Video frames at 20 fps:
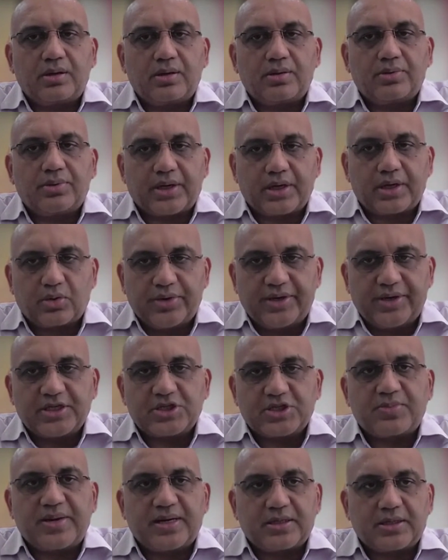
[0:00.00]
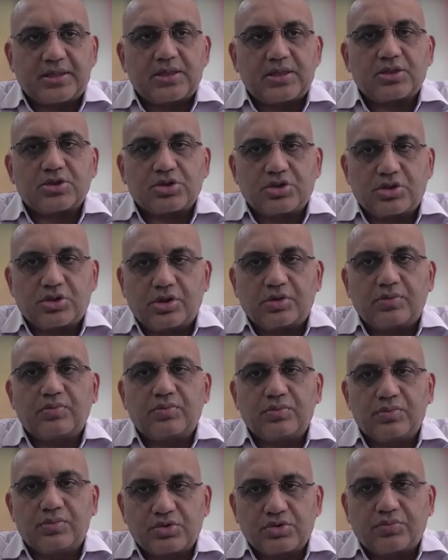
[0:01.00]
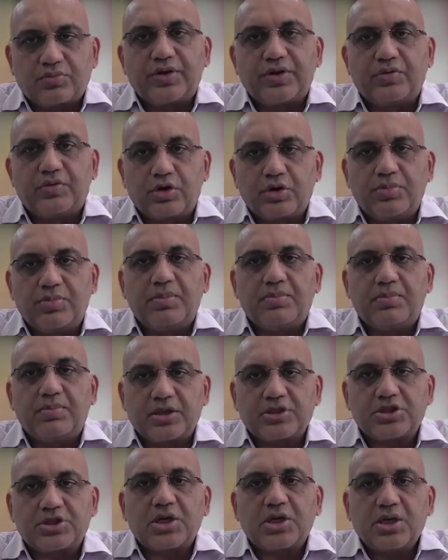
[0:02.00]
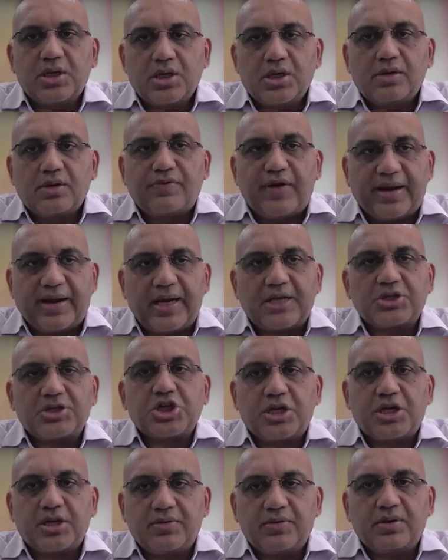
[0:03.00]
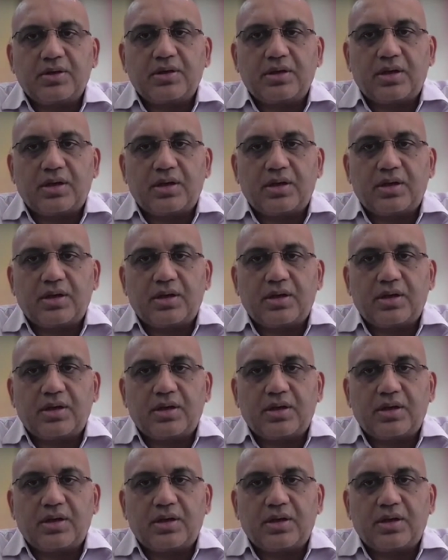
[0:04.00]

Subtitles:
recovery is better. So we would be much financial